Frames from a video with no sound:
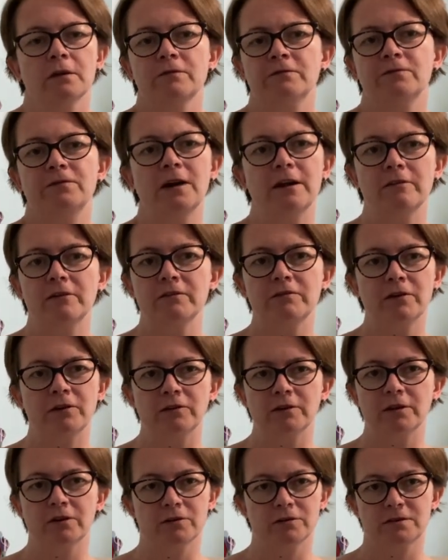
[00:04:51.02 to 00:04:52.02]
very,
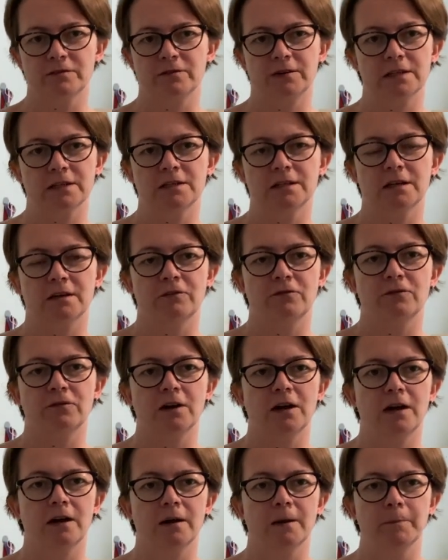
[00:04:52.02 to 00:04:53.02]
very cost effective.
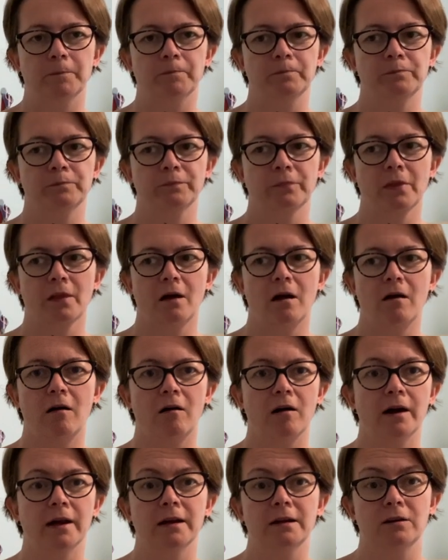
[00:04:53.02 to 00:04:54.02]
Um,
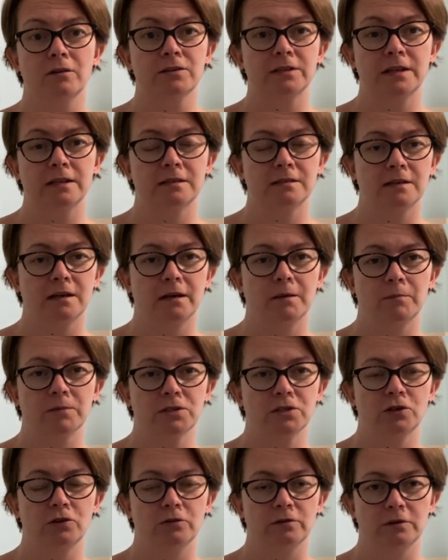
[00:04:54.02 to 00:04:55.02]
I, as I say, I'm a
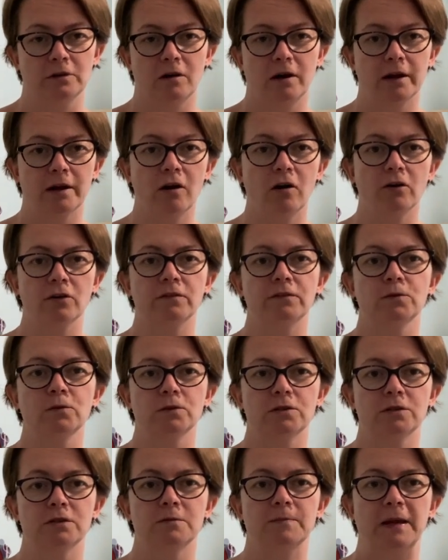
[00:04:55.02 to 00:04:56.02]
student. I can't afford
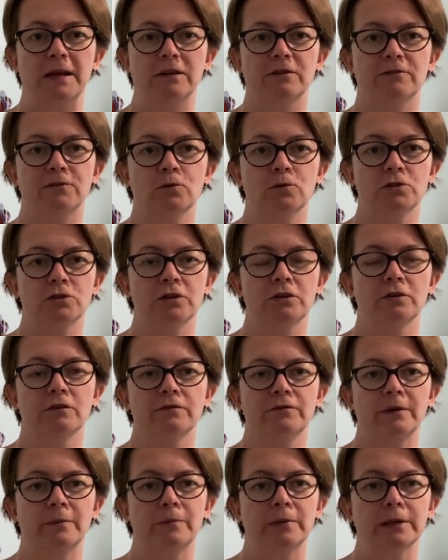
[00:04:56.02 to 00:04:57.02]
to spend a fortune on
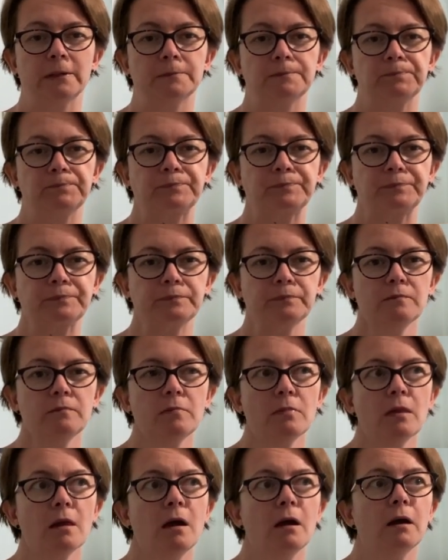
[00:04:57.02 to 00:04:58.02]
fabric.
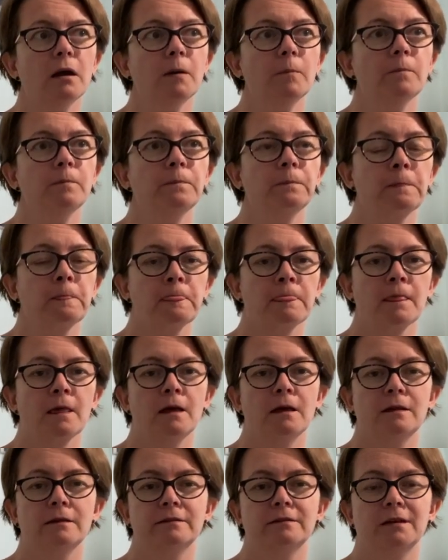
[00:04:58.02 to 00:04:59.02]
Um,
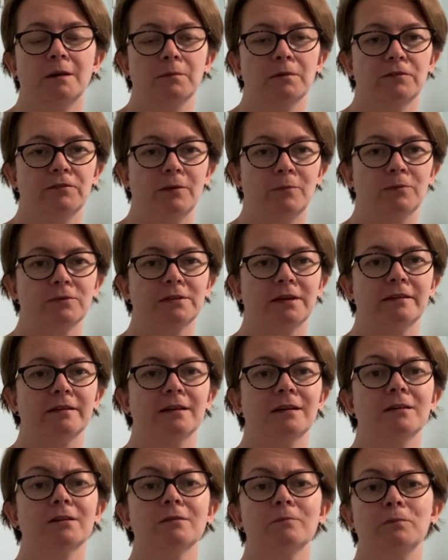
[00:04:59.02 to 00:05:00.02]
some of the fabrics out there
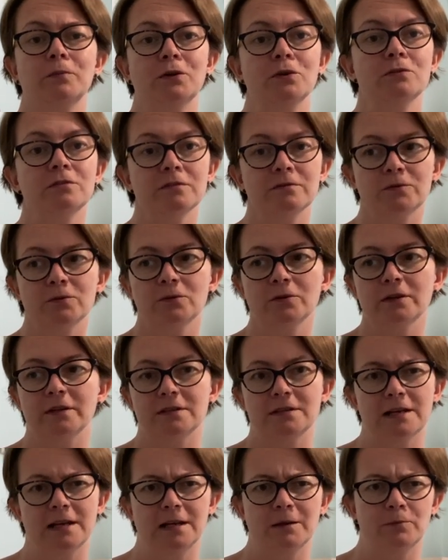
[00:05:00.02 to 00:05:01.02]
look beautiful, the
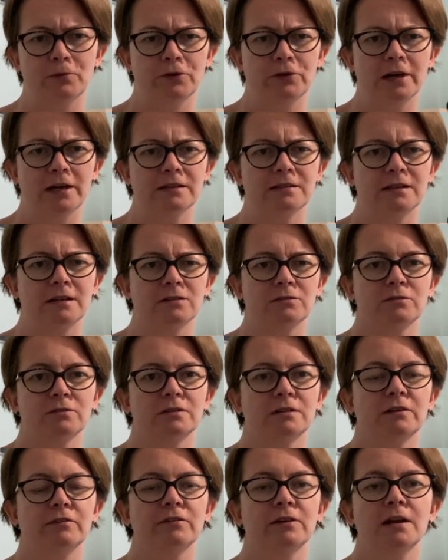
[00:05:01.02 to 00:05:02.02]
Atelier Brunettes, that sort of
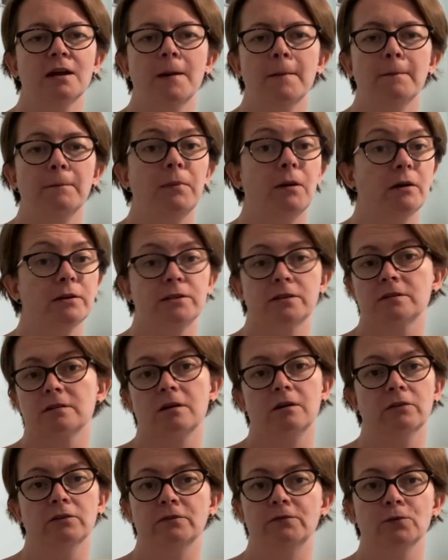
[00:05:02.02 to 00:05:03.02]
stuff, but I just
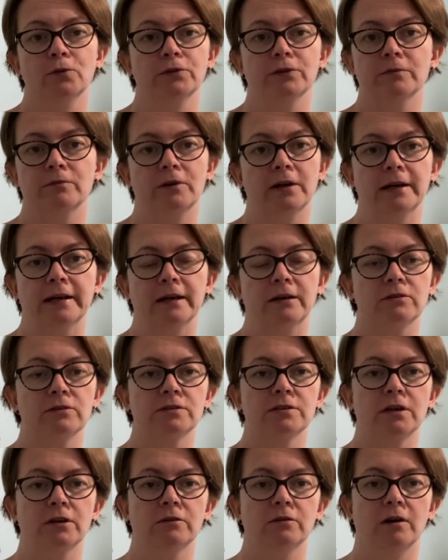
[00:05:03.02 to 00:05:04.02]
can't afford them right now.
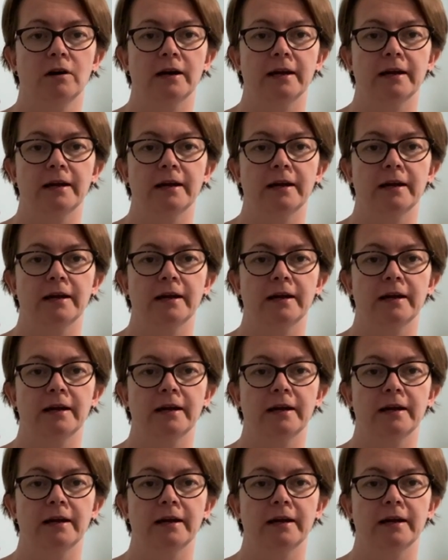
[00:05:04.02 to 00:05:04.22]
So I